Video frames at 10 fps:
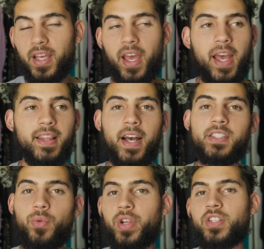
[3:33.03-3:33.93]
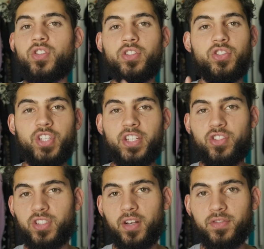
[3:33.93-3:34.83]
And that's how we're going to start to change
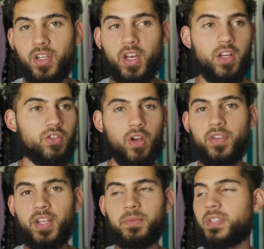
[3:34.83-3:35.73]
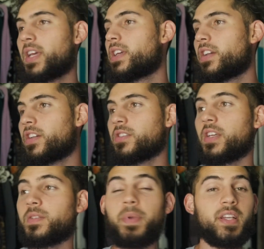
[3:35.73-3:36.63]
ourselves. So everything I'm saying here
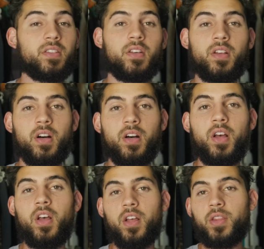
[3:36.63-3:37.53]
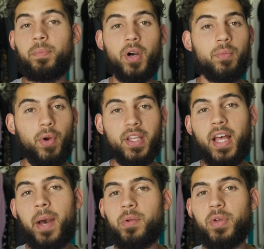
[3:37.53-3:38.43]
is based on the book Breaking the
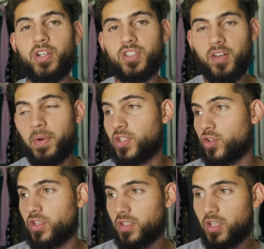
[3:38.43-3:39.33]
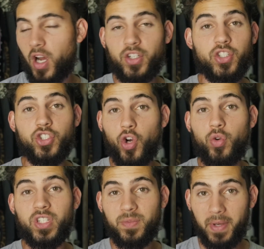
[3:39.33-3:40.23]
Habit of Being Yourself by Dr. Joe
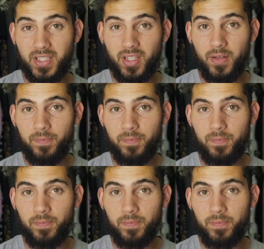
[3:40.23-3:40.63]
Dispenza.